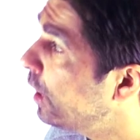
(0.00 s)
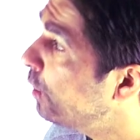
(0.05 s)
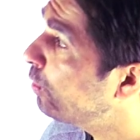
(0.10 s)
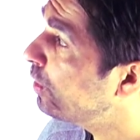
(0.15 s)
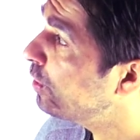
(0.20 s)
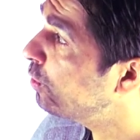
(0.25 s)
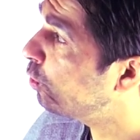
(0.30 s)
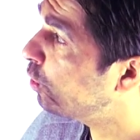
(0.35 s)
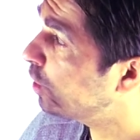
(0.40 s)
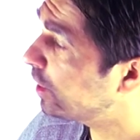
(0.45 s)

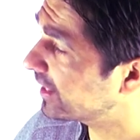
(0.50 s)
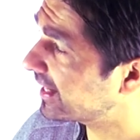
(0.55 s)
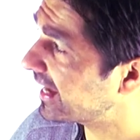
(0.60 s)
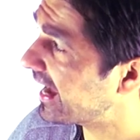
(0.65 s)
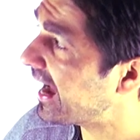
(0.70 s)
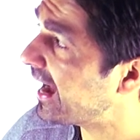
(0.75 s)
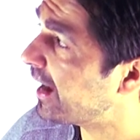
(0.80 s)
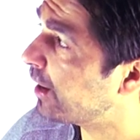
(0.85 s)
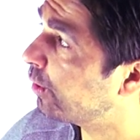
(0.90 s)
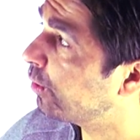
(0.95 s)
We work
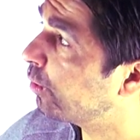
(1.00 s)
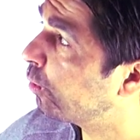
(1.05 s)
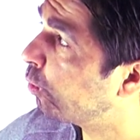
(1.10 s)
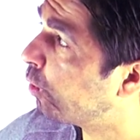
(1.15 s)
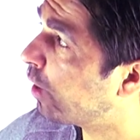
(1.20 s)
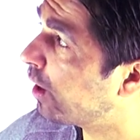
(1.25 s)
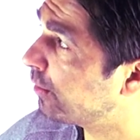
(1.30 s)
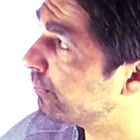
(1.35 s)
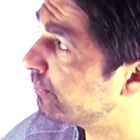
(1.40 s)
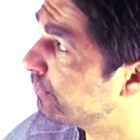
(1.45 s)
out
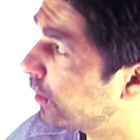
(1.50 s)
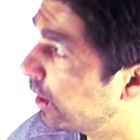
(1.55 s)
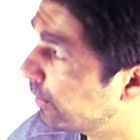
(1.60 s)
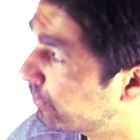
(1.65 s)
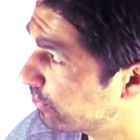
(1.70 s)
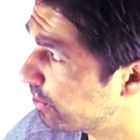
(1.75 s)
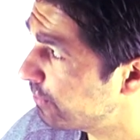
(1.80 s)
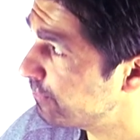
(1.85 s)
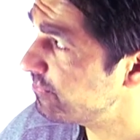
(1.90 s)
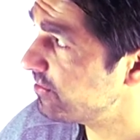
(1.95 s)
what
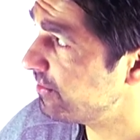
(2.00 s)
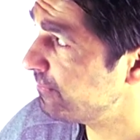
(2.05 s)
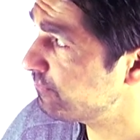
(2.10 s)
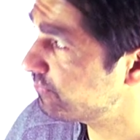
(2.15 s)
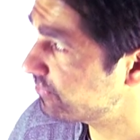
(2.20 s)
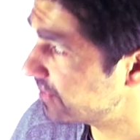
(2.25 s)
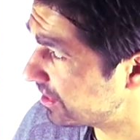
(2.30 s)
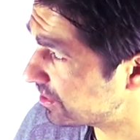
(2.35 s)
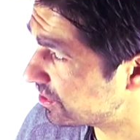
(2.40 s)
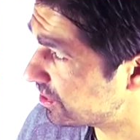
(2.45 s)
appropriate
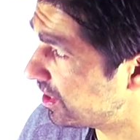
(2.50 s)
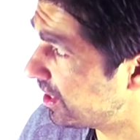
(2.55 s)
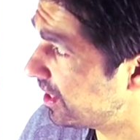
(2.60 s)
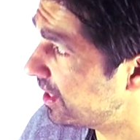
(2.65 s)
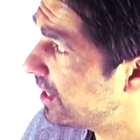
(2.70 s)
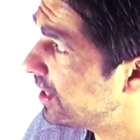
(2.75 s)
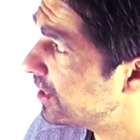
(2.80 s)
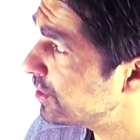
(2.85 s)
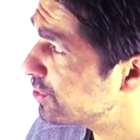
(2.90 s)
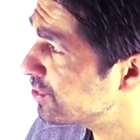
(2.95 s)
pressure
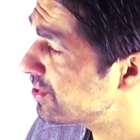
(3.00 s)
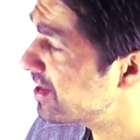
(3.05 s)
you